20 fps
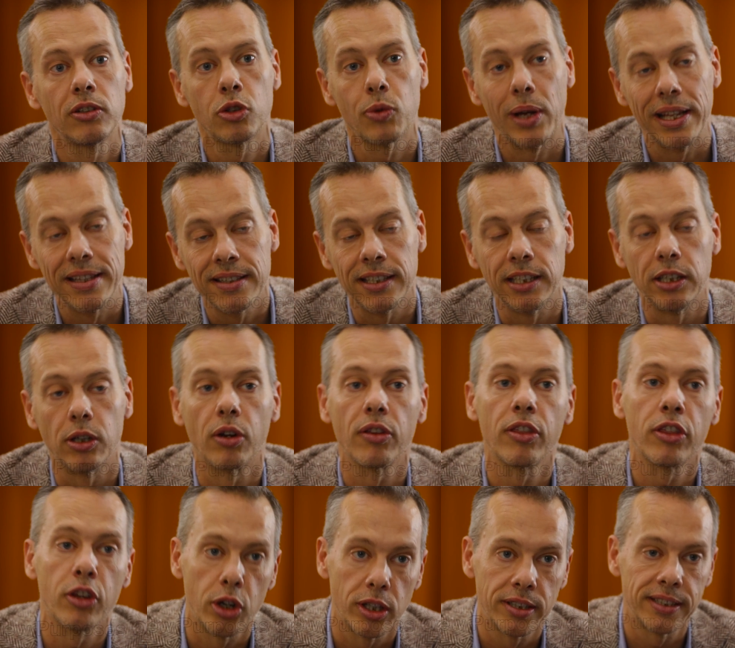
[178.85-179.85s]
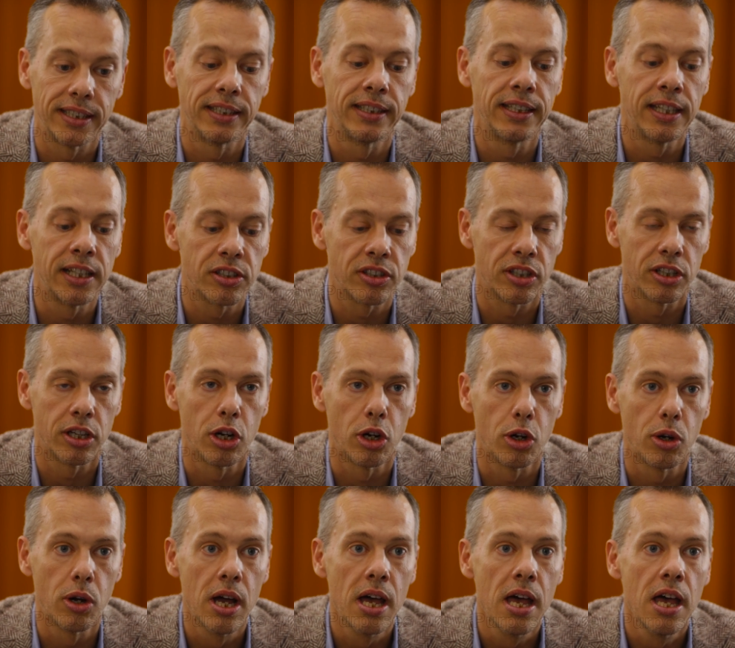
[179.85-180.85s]
20 or 30 years
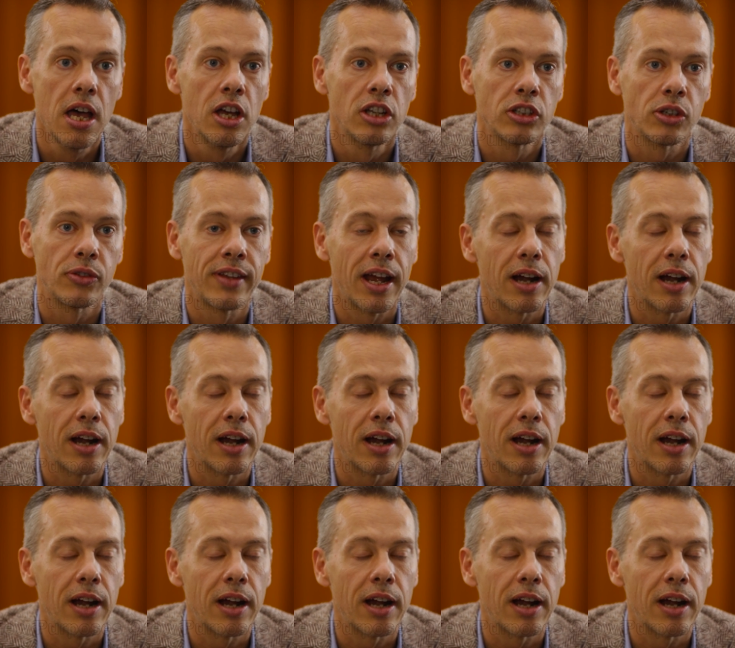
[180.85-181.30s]
ago. So